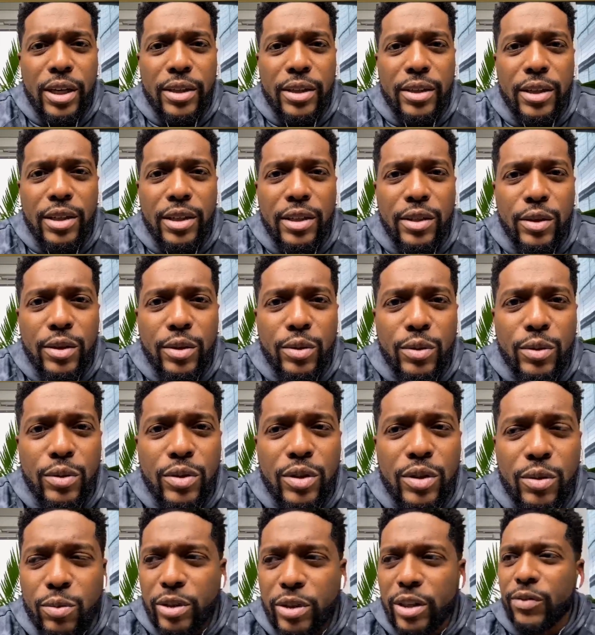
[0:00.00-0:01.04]
that they
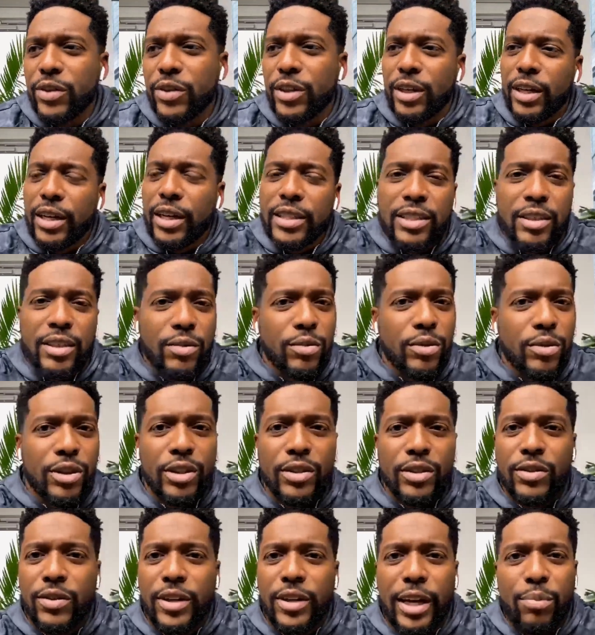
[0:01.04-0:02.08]
used or whatever the lesson
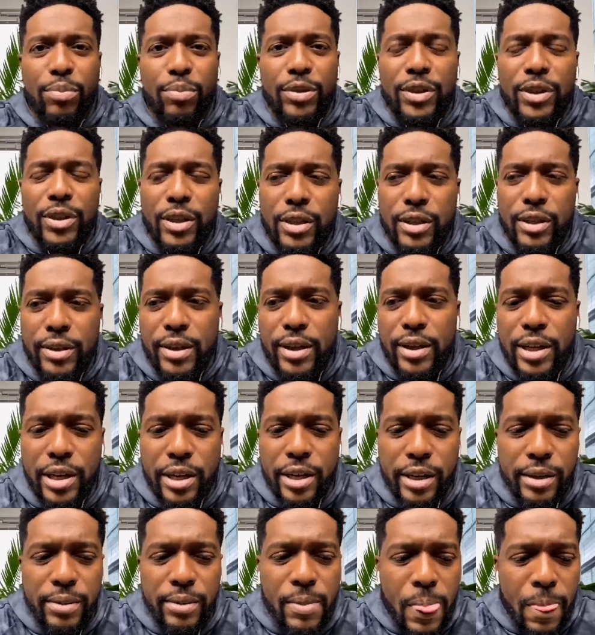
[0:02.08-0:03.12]
was for that particular
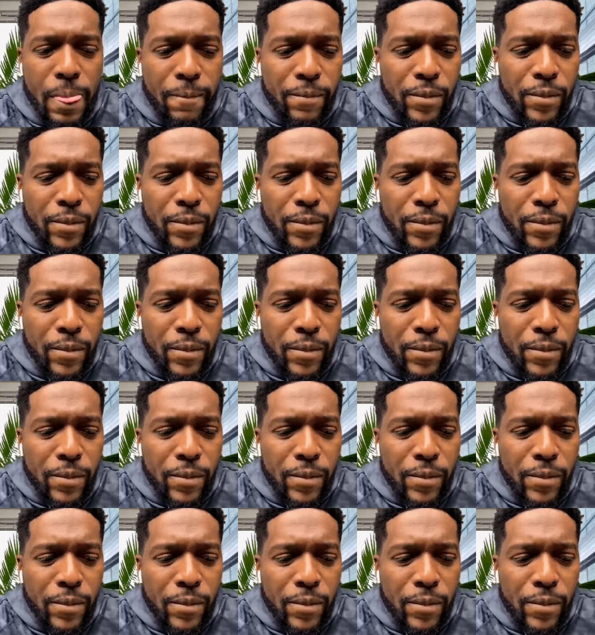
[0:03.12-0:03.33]
thing, and